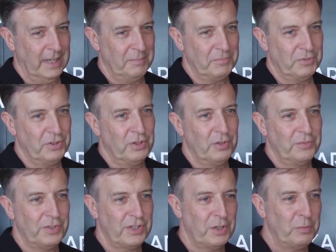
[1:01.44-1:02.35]
Yep, sure.
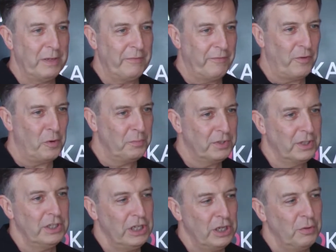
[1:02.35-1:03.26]
So we've formed a
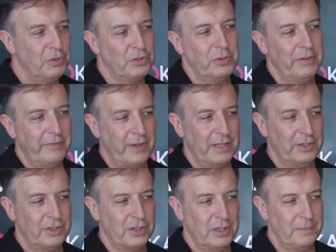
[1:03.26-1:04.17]
new joint
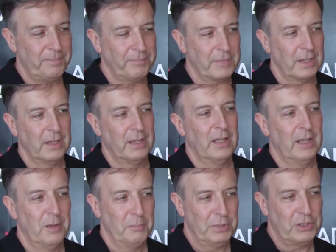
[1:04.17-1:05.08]
venture
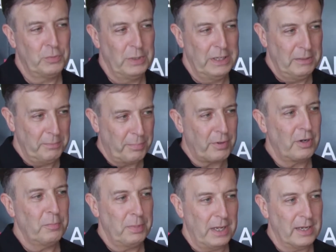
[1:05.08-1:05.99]
between
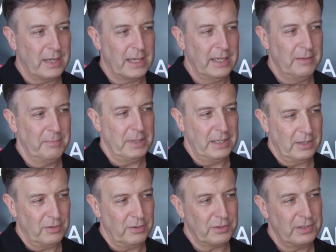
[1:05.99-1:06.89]
ProPlugin,
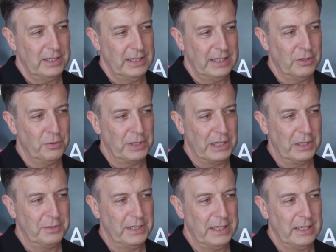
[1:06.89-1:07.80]
Bangkok's leading audio
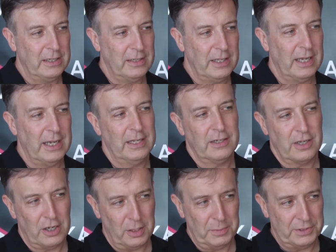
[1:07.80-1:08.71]
dealer, and
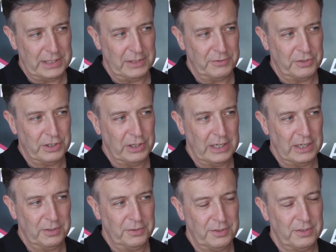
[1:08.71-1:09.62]
Karma Sound
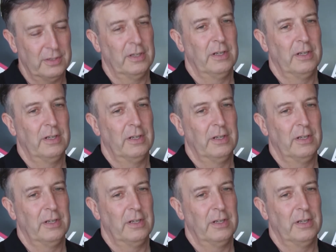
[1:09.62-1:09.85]
Studios.